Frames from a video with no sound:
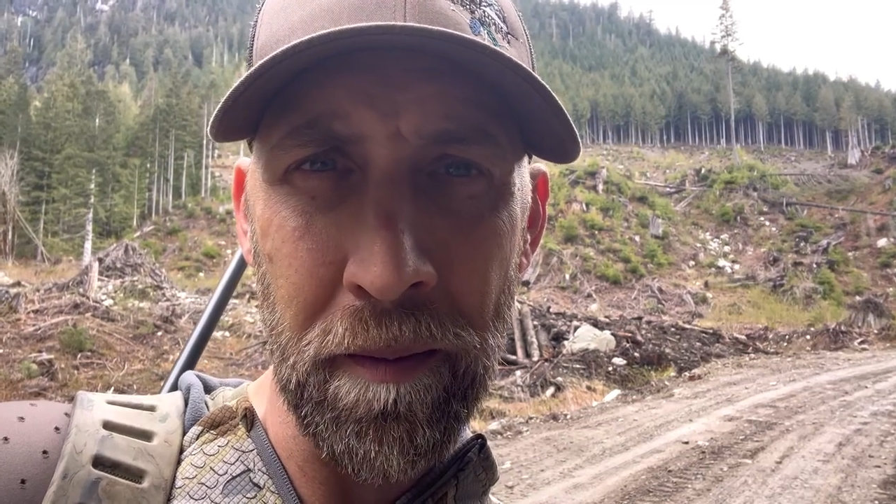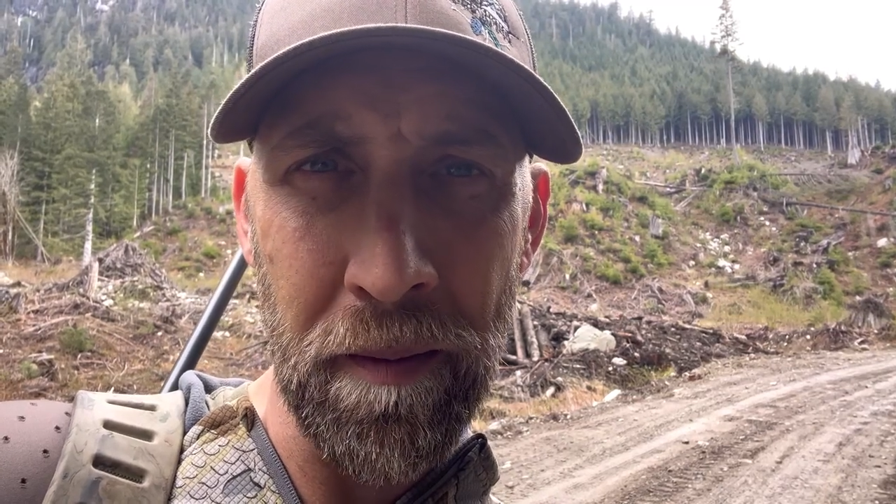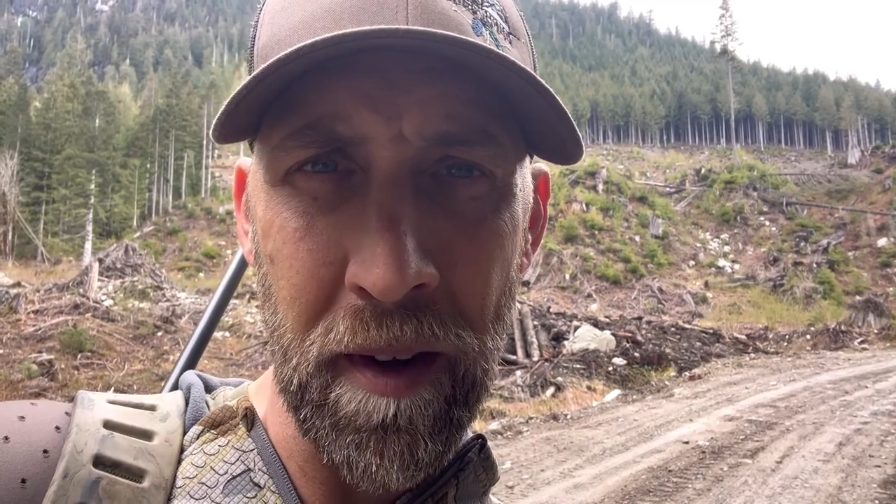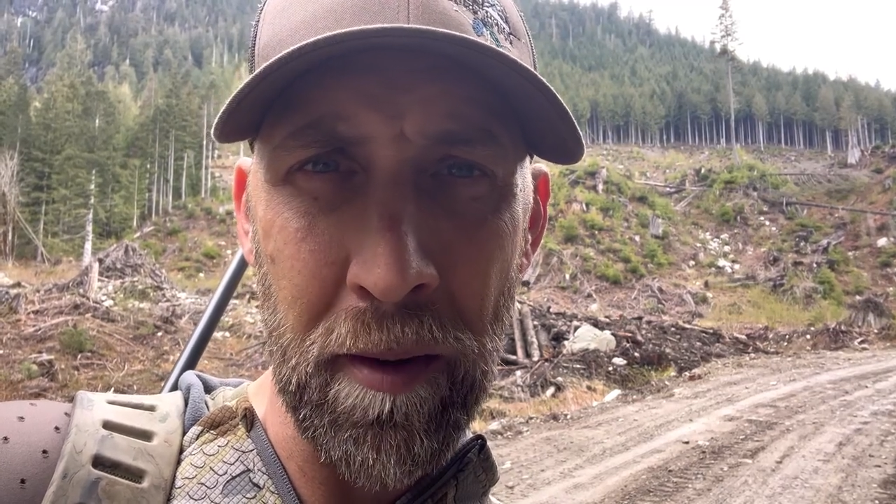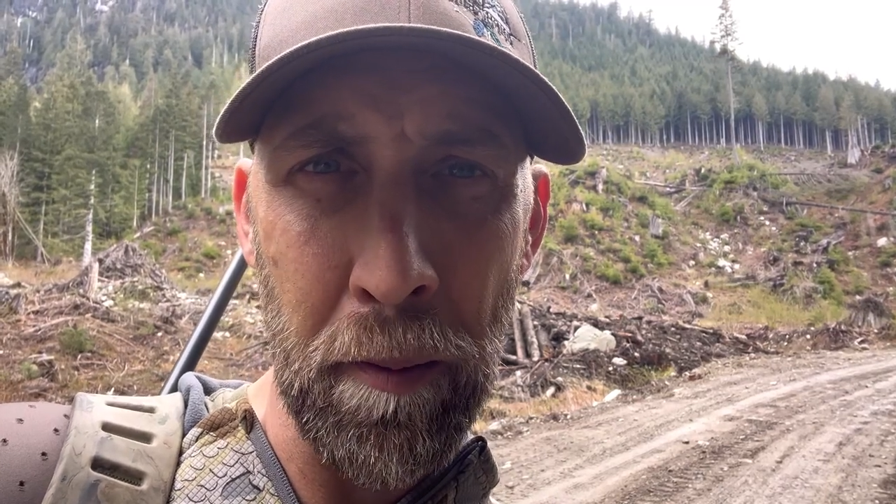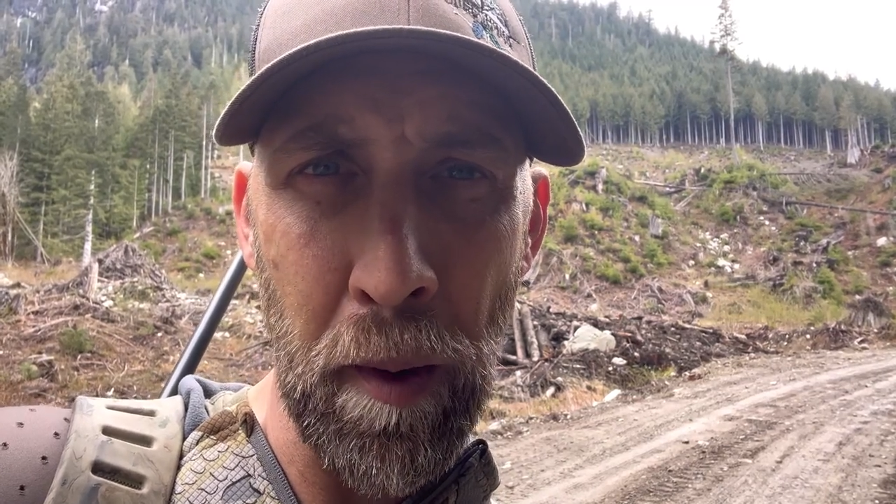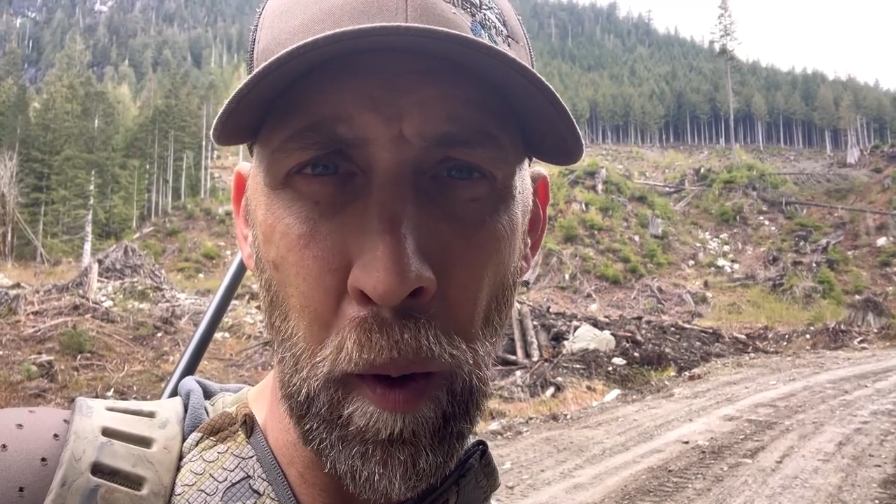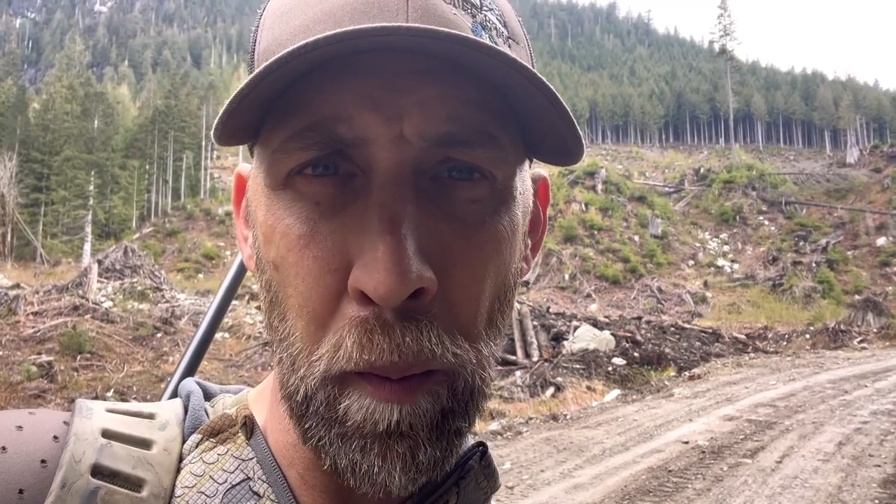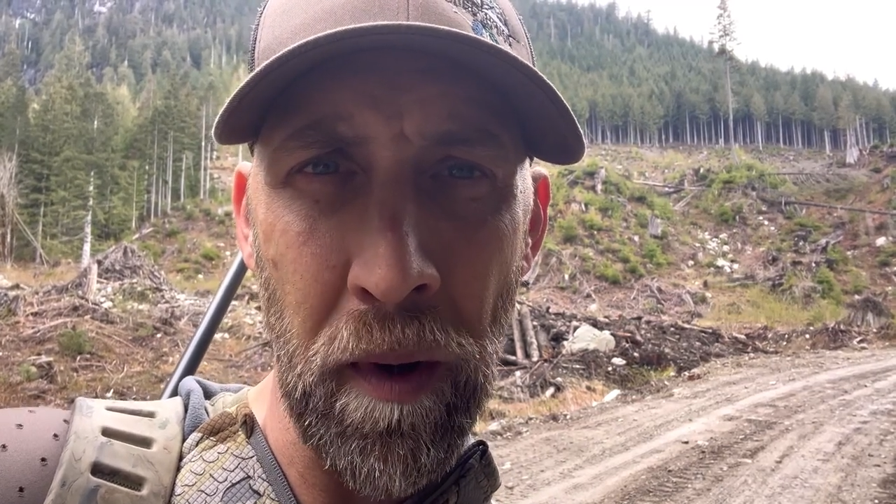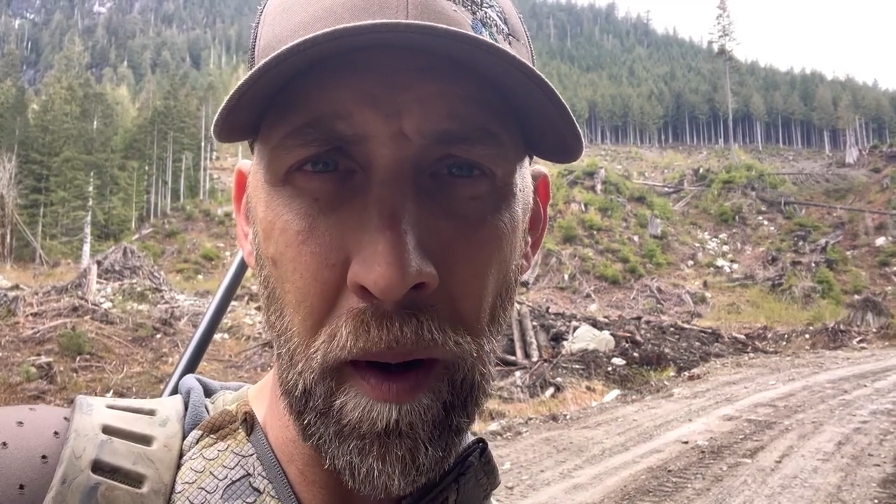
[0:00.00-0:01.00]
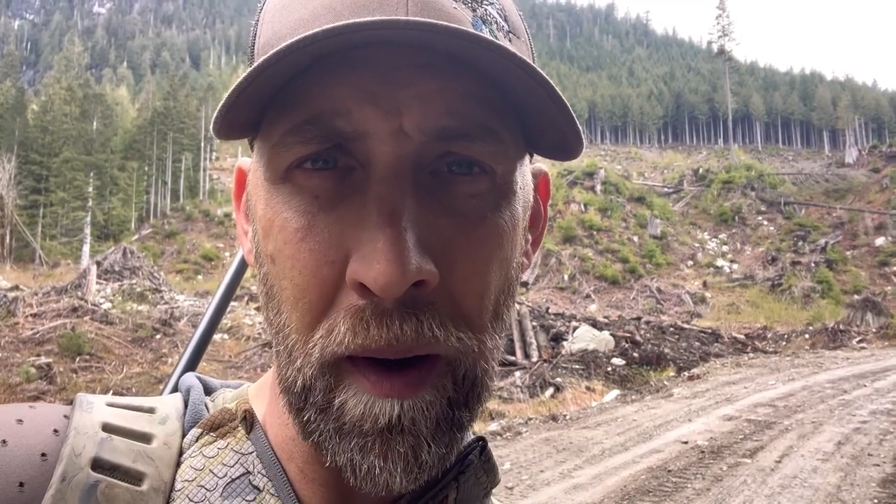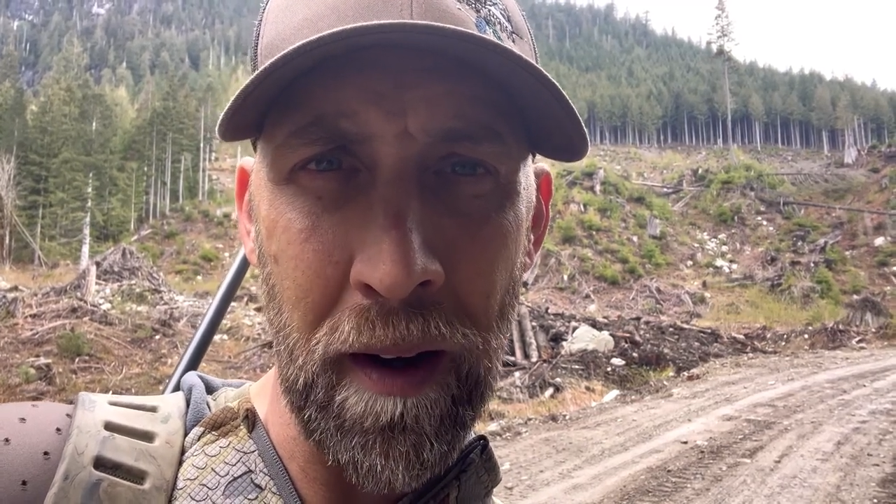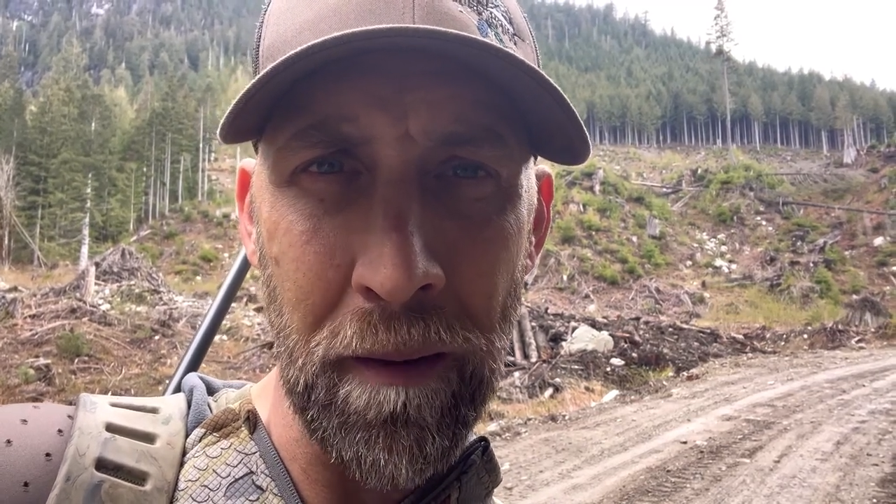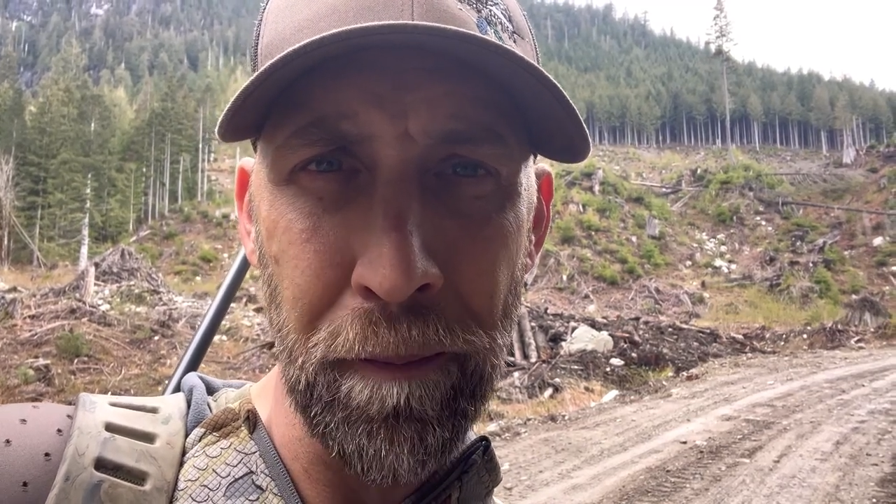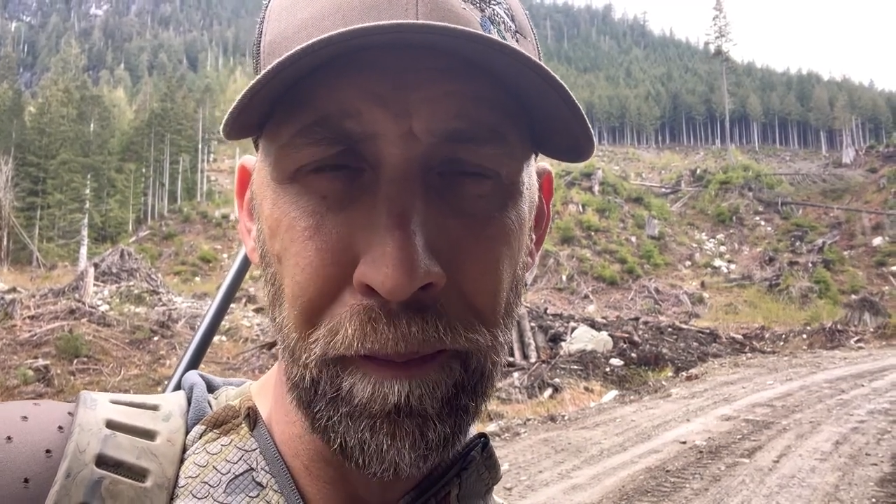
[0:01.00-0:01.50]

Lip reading: they seem to be doing pretty well.